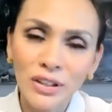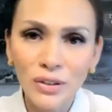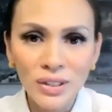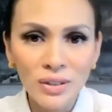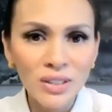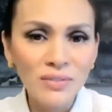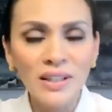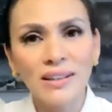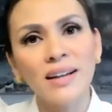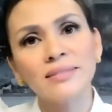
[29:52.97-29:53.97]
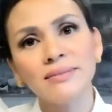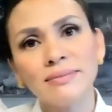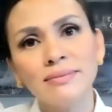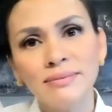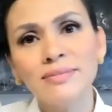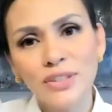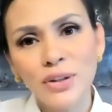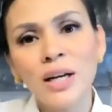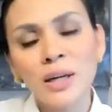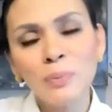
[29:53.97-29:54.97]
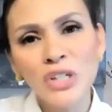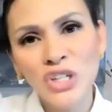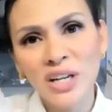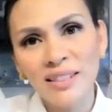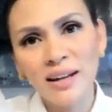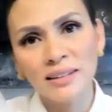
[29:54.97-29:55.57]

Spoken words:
Stuff like that. So I appreciate that.